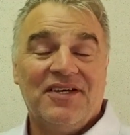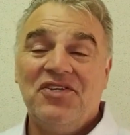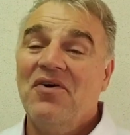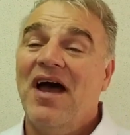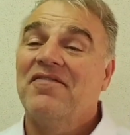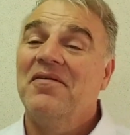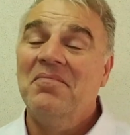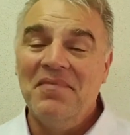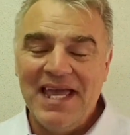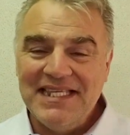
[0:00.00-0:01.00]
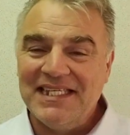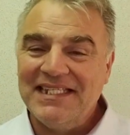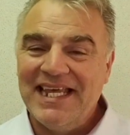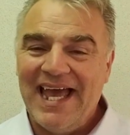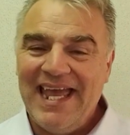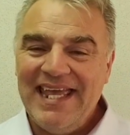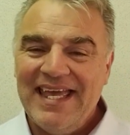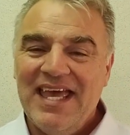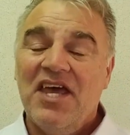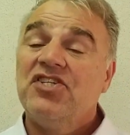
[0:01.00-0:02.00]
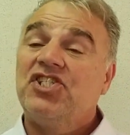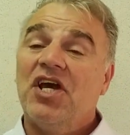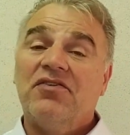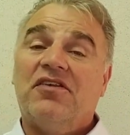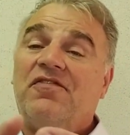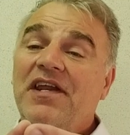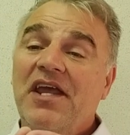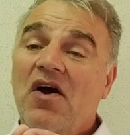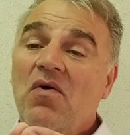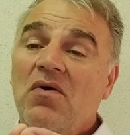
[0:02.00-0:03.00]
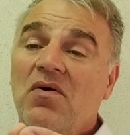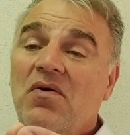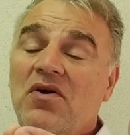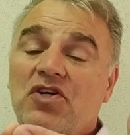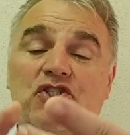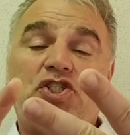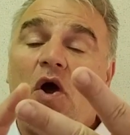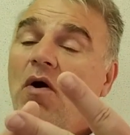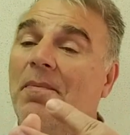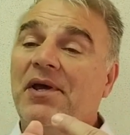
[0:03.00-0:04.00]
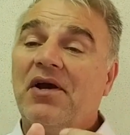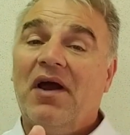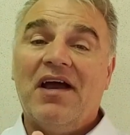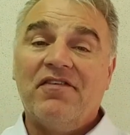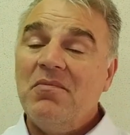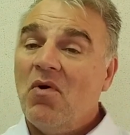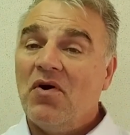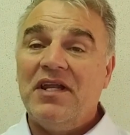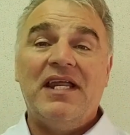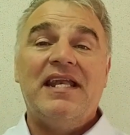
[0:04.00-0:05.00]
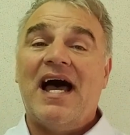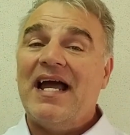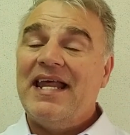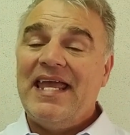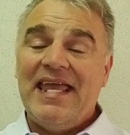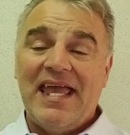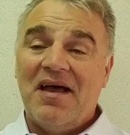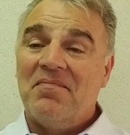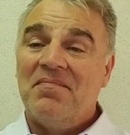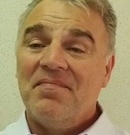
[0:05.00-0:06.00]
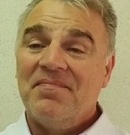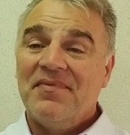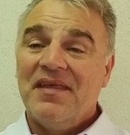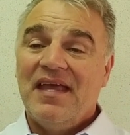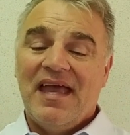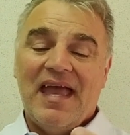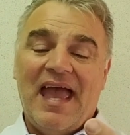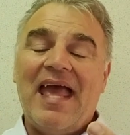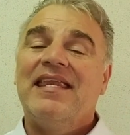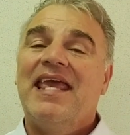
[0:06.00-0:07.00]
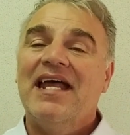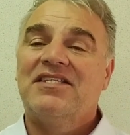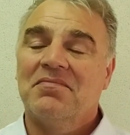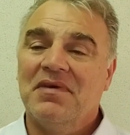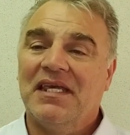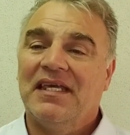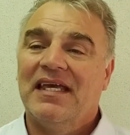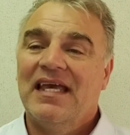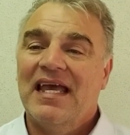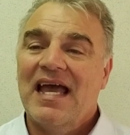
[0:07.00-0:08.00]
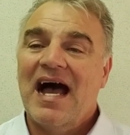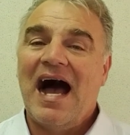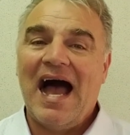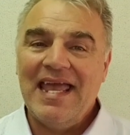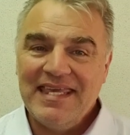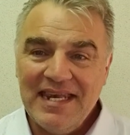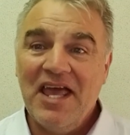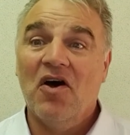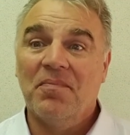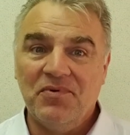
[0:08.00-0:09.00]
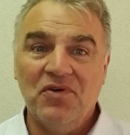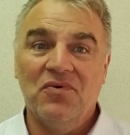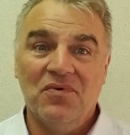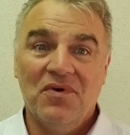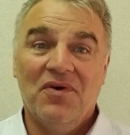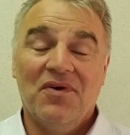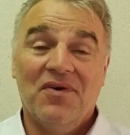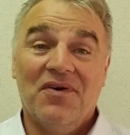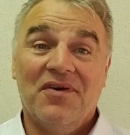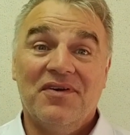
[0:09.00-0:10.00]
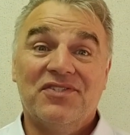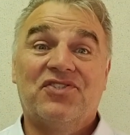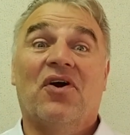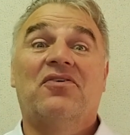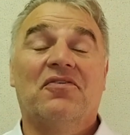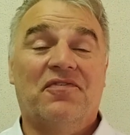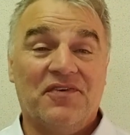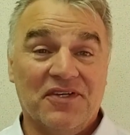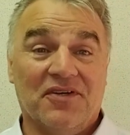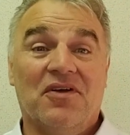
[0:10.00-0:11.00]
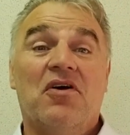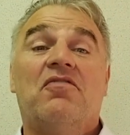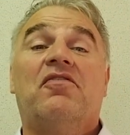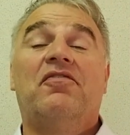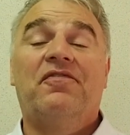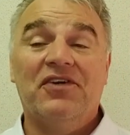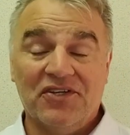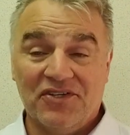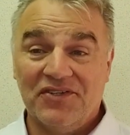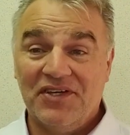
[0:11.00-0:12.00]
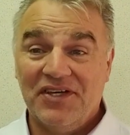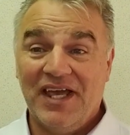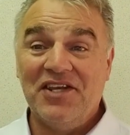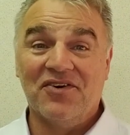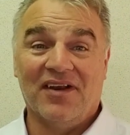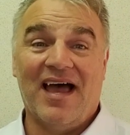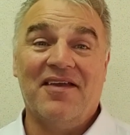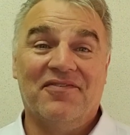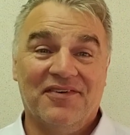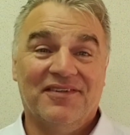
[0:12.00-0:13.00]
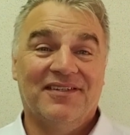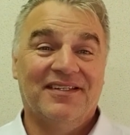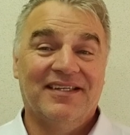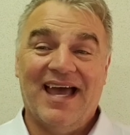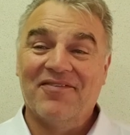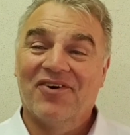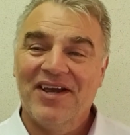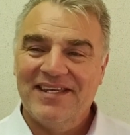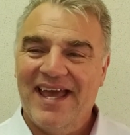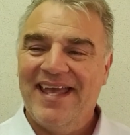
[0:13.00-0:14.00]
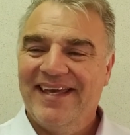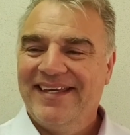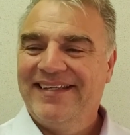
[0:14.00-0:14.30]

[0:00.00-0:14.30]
You have an amazing day. Share this video. Show up here every morning at 9 a.m. and get to me. I can help you start to feel fulfilled in your life. Have a great day.